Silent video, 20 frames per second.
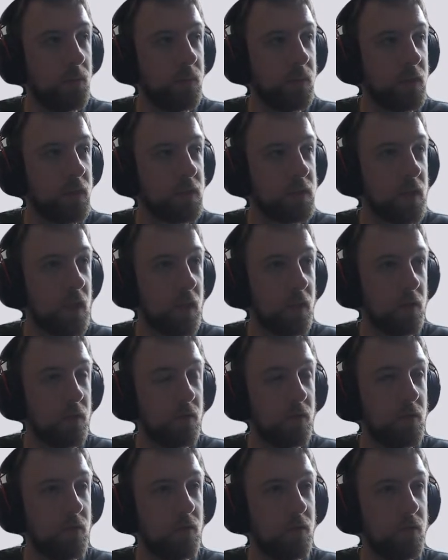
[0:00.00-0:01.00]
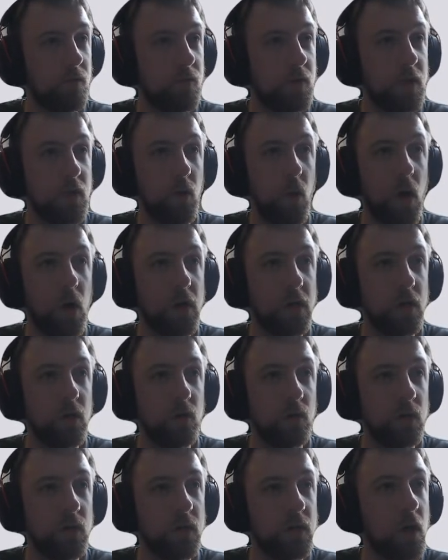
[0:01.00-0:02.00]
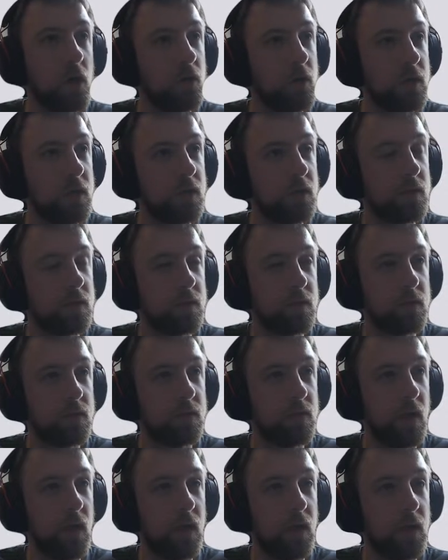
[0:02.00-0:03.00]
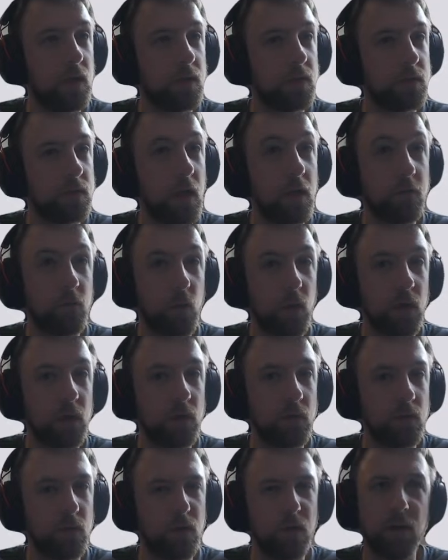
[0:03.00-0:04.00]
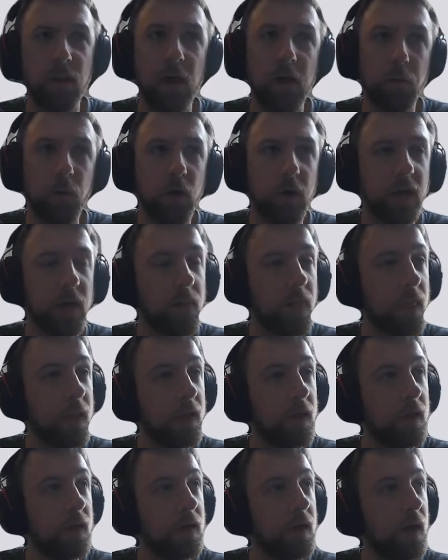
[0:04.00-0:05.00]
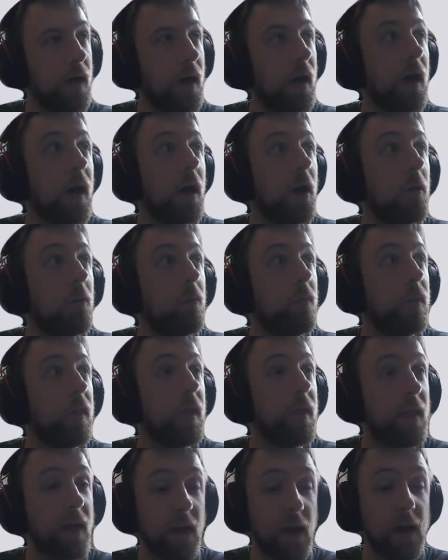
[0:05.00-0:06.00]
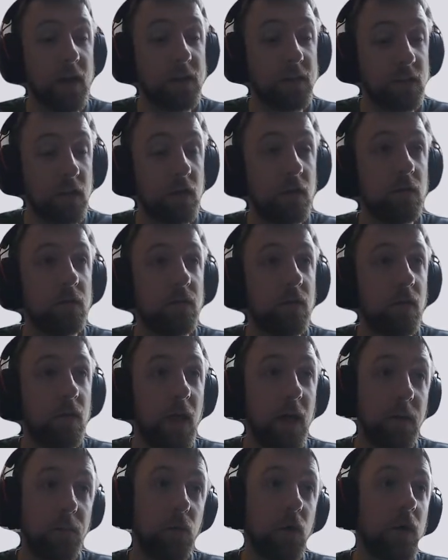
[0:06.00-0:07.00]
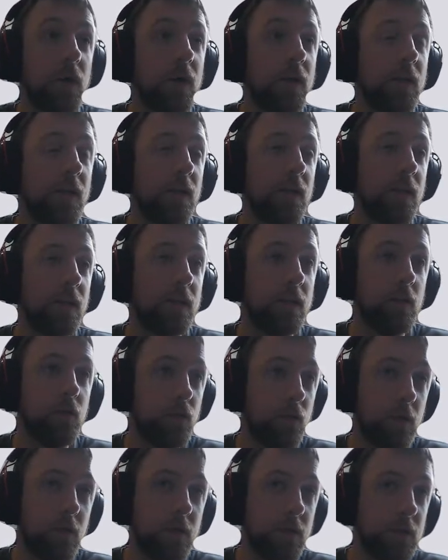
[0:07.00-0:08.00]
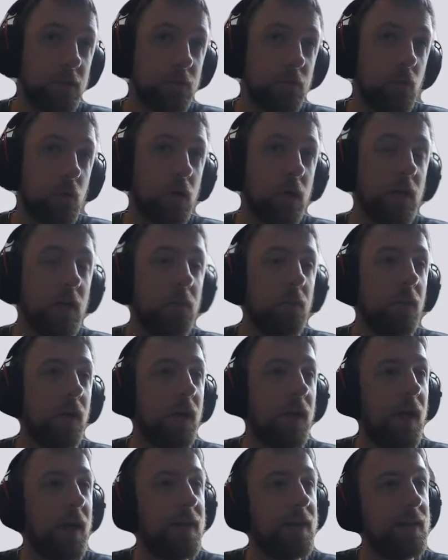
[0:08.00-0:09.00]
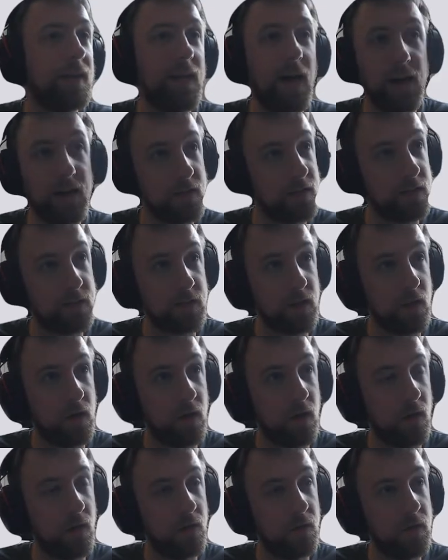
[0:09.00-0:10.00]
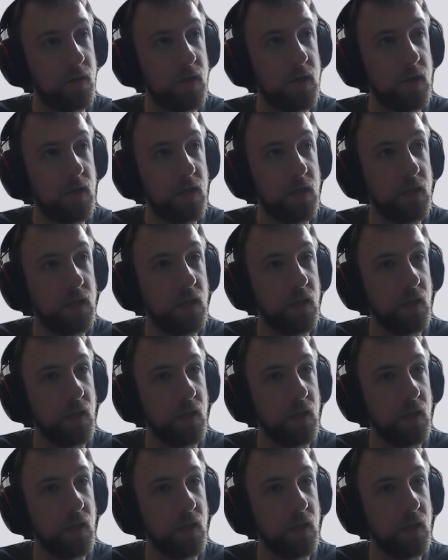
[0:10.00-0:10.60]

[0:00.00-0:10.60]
It's like video audio encoding software or a library, and like I installed the library and like the utilities for it, but I did not install the